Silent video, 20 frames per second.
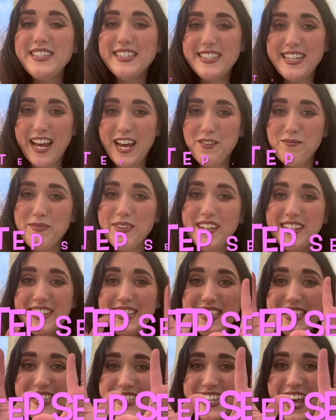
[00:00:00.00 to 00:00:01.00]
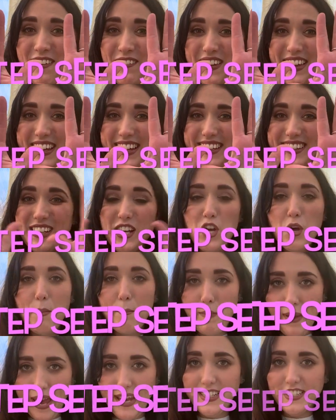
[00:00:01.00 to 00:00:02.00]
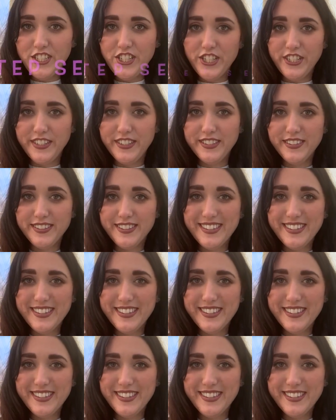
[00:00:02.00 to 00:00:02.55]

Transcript: Step seven, patience.